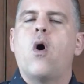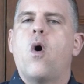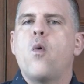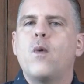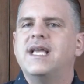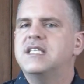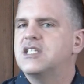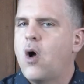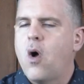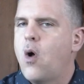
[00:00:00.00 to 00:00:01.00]
always
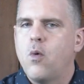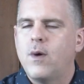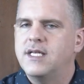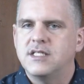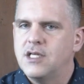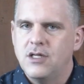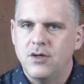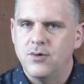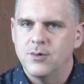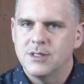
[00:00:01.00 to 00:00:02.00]

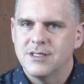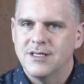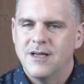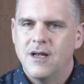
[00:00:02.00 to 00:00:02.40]
used,